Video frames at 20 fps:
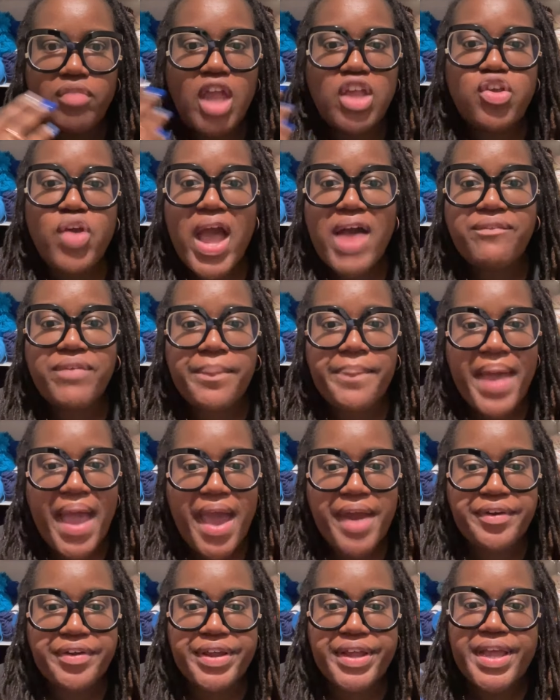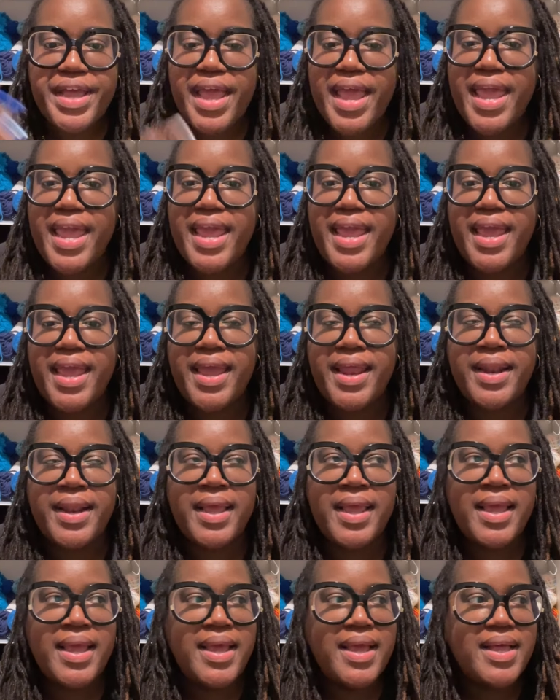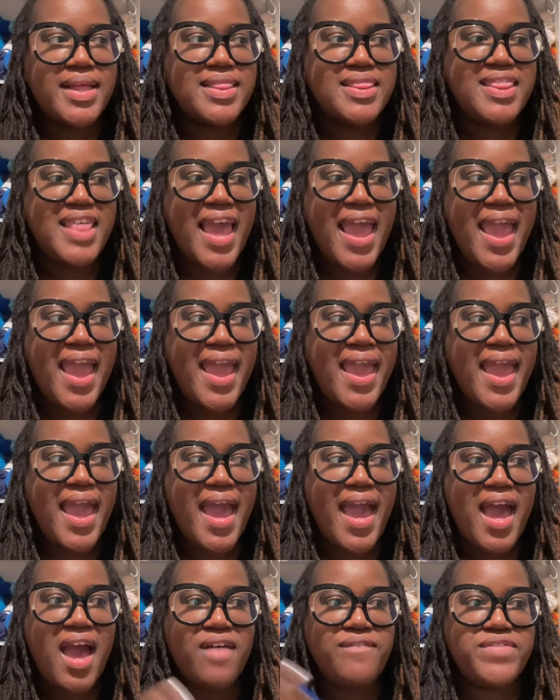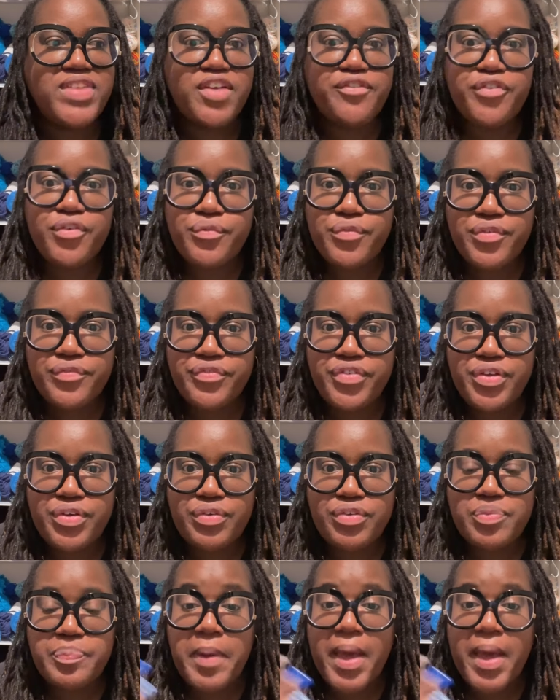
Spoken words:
you have a pattern and they have different reviews,